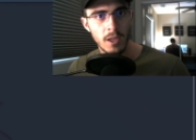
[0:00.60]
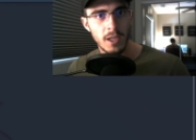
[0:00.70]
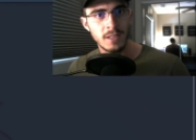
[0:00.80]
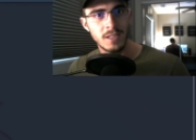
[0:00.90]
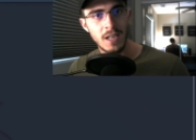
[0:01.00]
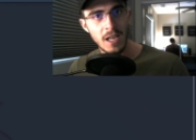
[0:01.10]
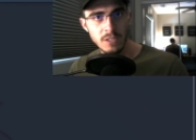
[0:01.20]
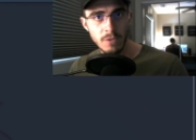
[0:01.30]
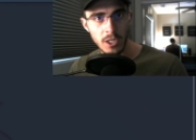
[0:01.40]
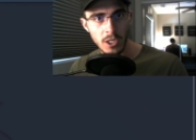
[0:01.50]
In
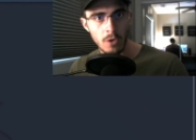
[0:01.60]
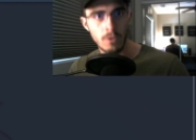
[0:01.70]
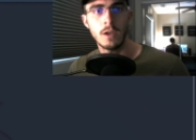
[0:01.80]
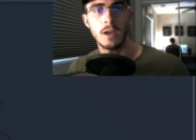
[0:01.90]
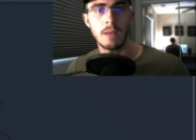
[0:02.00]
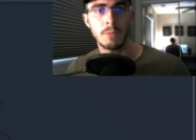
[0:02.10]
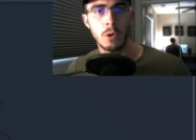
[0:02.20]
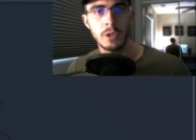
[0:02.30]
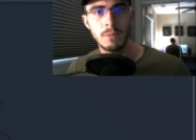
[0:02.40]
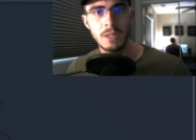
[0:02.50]
today's video, I'm
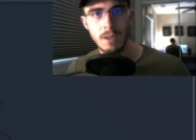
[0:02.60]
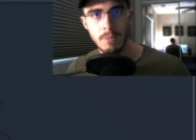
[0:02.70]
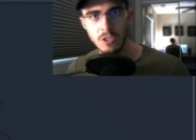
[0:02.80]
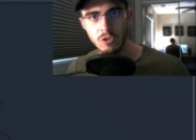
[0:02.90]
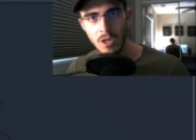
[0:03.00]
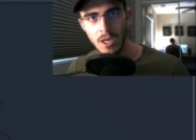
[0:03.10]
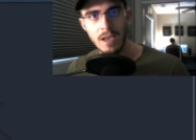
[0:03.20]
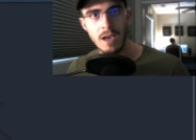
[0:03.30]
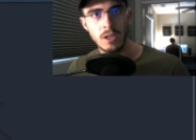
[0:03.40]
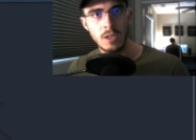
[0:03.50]
going to be demonstrating
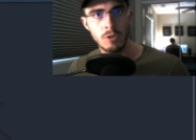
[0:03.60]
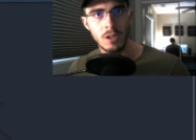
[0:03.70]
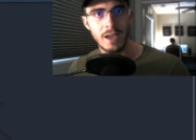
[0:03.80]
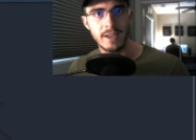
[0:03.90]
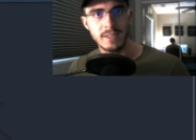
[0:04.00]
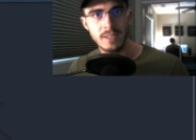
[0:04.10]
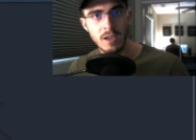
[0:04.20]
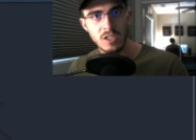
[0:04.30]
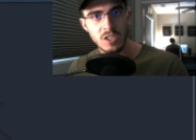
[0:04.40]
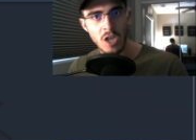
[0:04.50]
how to utilize
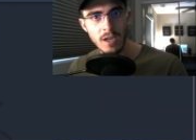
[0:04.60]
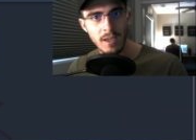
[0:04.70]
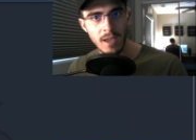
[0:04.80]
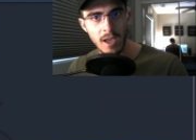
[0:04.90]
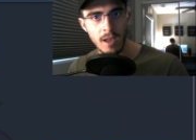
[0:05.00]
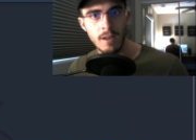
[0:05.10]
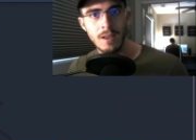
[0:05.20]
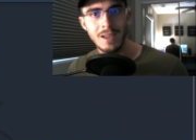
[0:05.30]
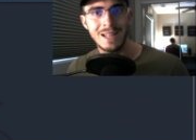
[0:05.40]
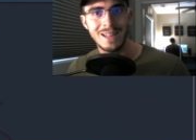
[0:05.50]
SocketCan
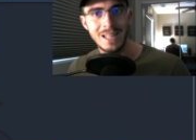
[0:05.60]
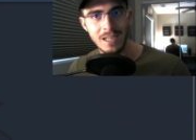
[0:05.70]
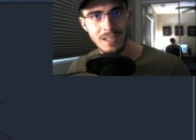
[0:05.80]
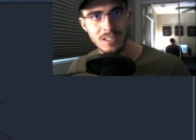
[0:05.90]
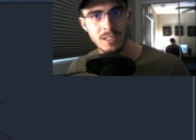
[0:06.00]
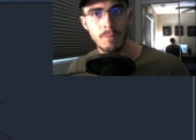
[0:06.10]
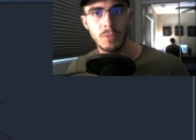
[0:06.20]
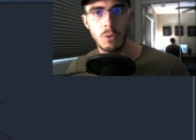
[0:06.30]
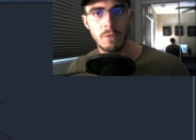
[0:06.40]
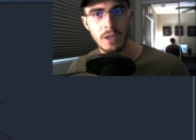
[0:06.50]
in Linux
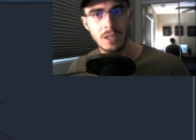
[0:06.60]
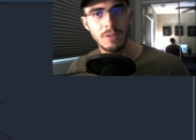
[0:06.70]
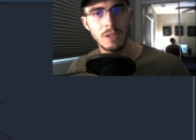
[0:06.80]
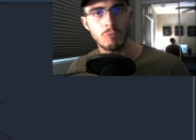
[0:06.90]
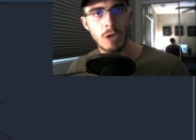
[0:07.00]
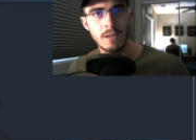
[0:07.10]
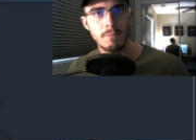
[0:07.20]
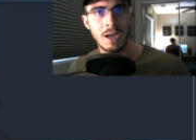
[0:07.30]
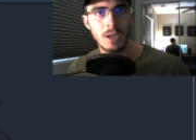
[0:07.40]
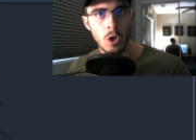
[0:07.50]
to effectively write
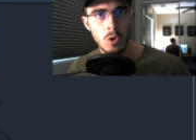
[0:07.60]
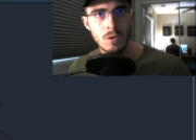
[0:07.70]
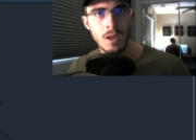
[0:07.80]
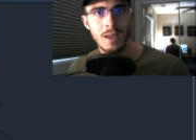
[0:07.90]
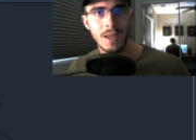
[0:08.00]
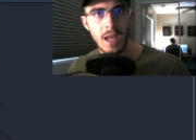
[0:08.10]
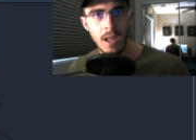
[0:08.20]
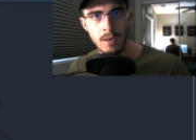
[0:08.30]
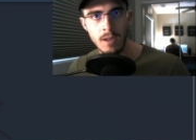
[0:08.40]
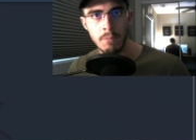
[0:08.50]
my own
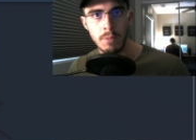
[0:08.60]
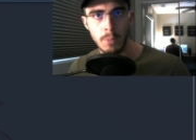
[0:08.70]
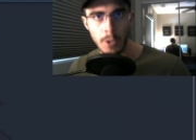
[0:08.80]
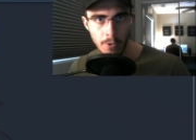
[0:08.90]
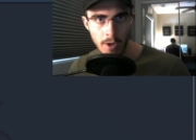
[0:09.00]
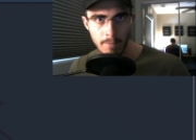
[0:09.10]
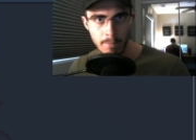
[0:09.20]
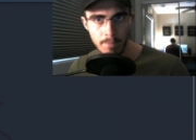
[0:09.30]
CAN dump program.